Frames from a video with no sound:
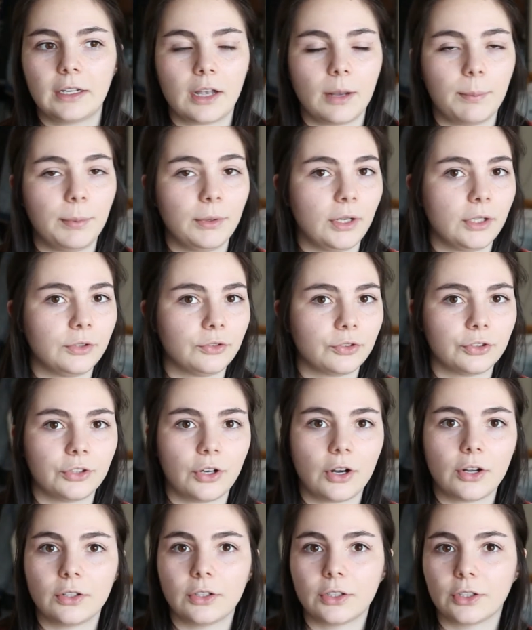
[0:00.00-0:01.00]
couple
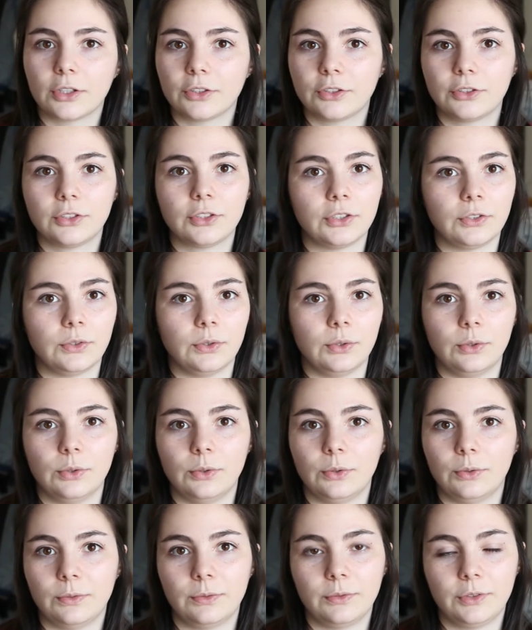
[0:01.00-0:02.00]
$100
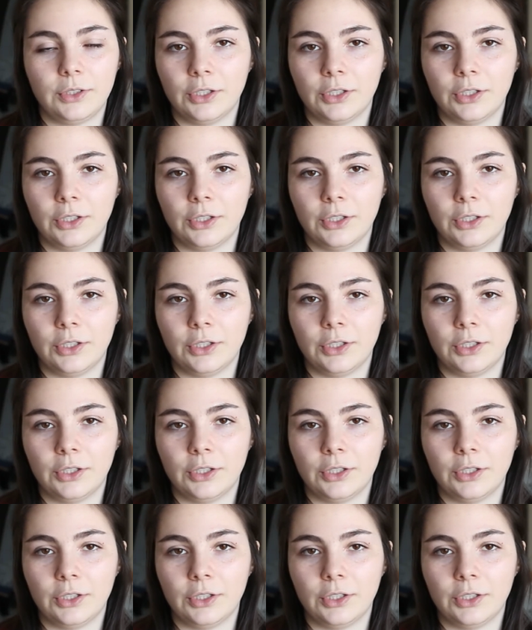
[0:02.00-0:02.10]
to,